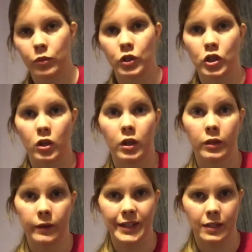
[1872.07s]
push all the
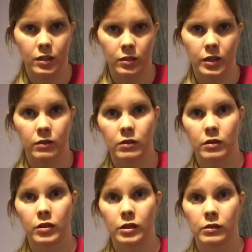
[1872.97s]
way down in your heel, so
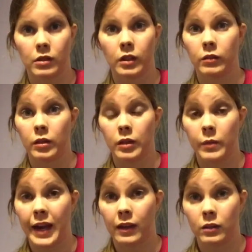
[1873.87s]
your heel's all the way in the
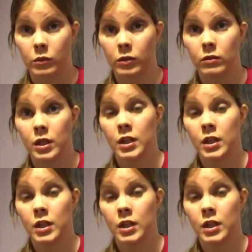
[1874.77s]
back of the boot,